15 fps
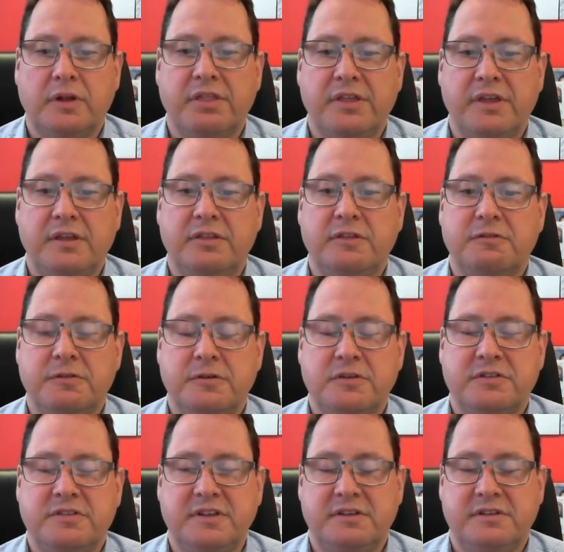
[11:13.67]
I think in the
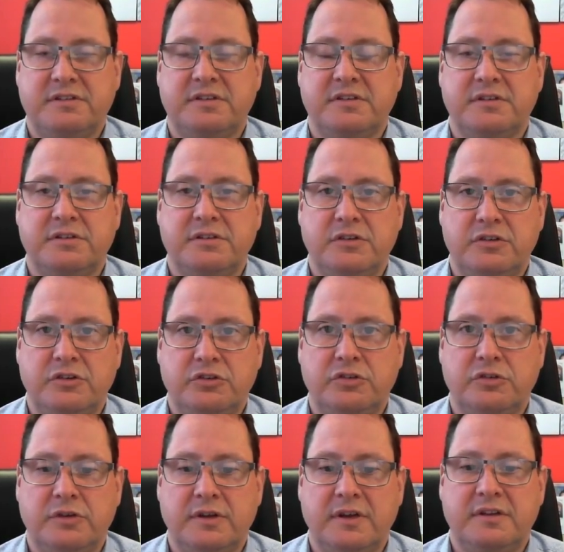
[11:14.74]
first instance, you
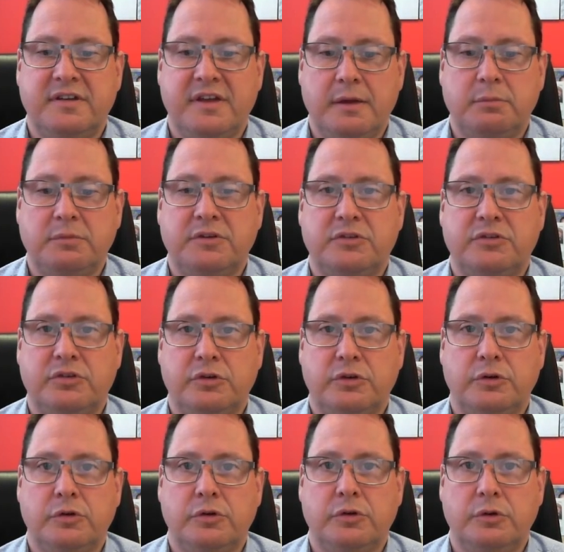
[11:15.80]
should attempt
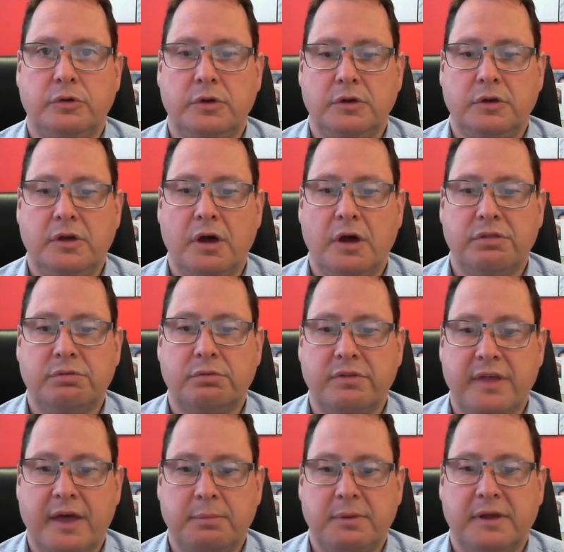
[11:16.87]
to go through
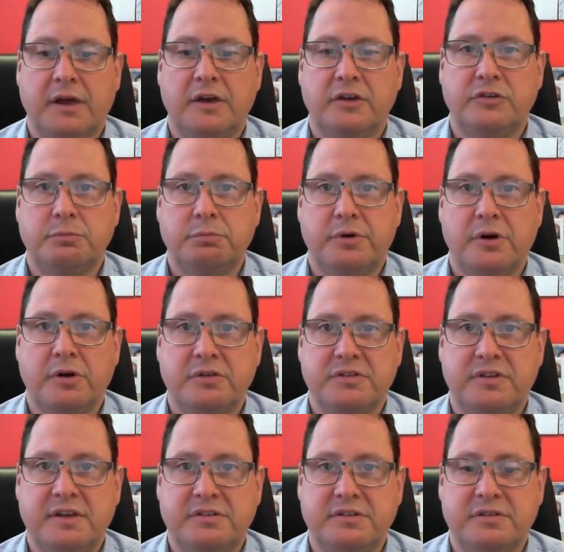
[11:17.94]
the application
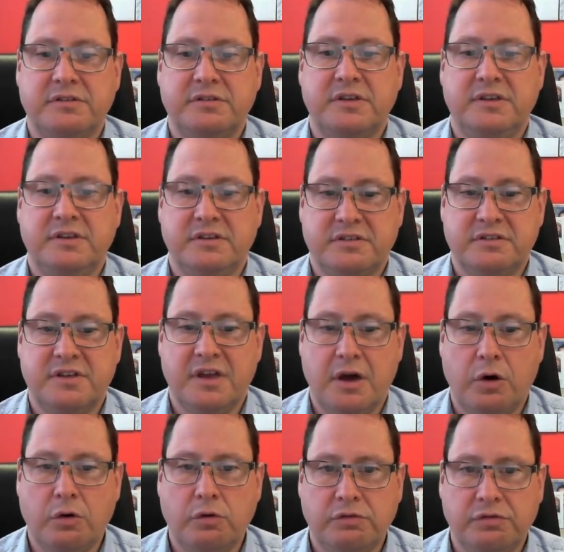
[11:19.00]
processes
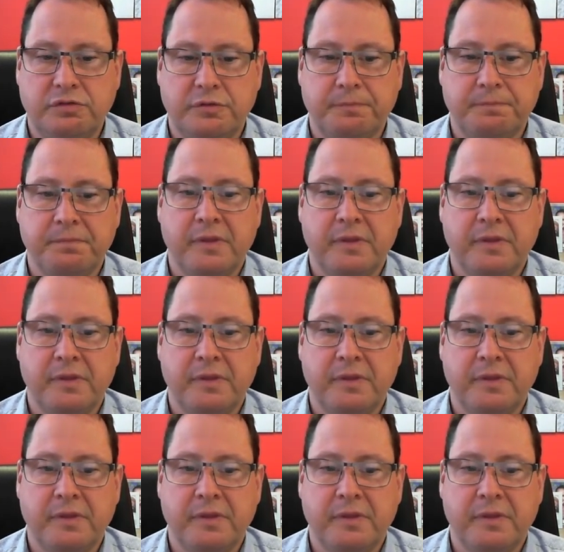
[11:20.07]
yourself.